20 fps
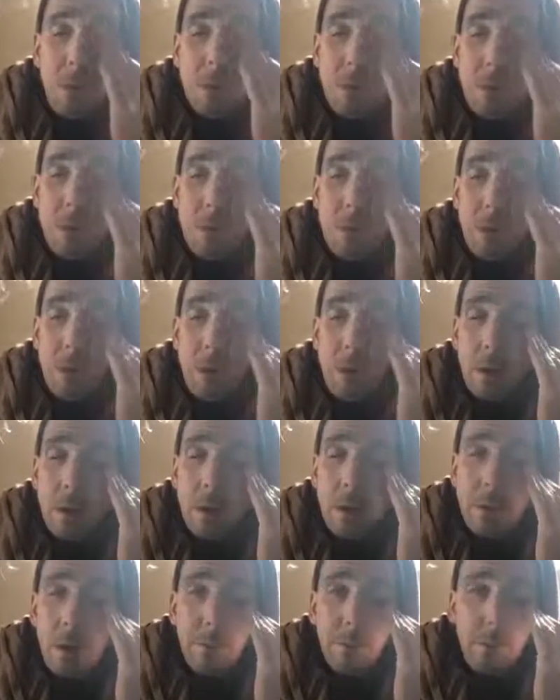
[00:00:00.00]
So, I'll
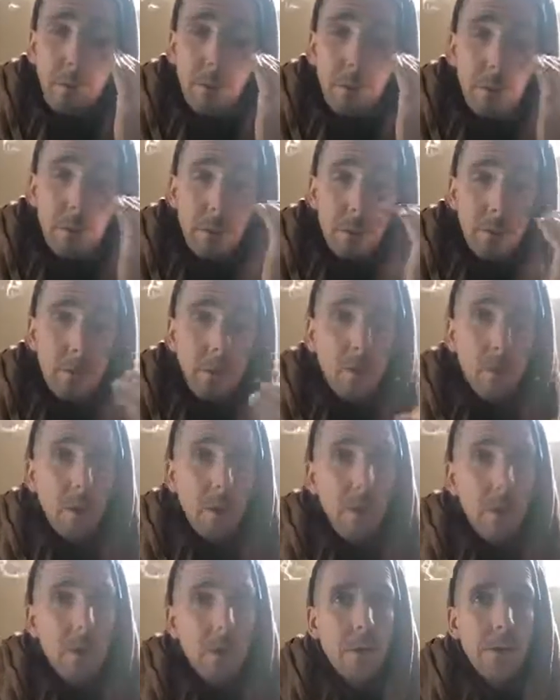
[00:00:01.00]
stop here.
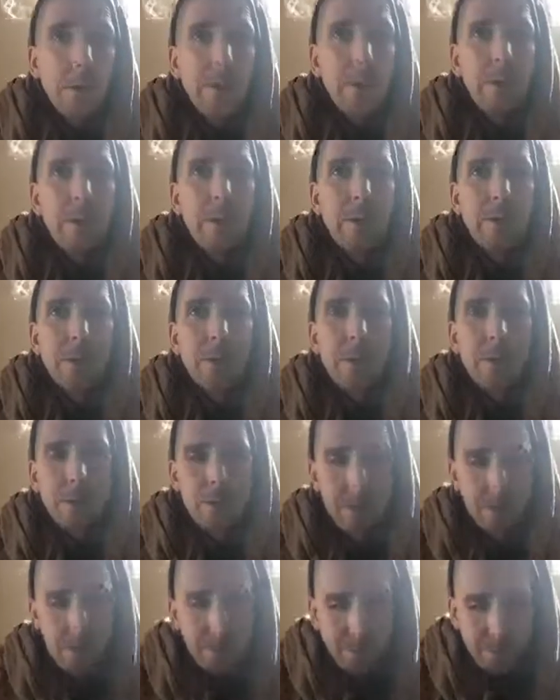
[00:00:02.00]
Are there any
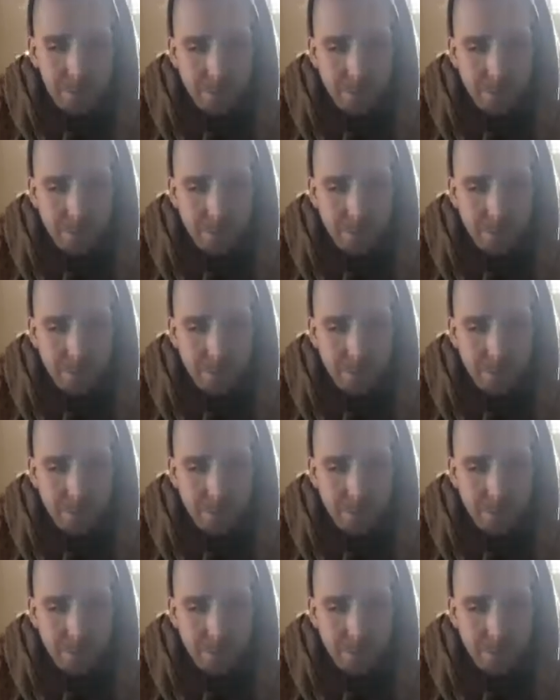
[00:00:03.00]
questions?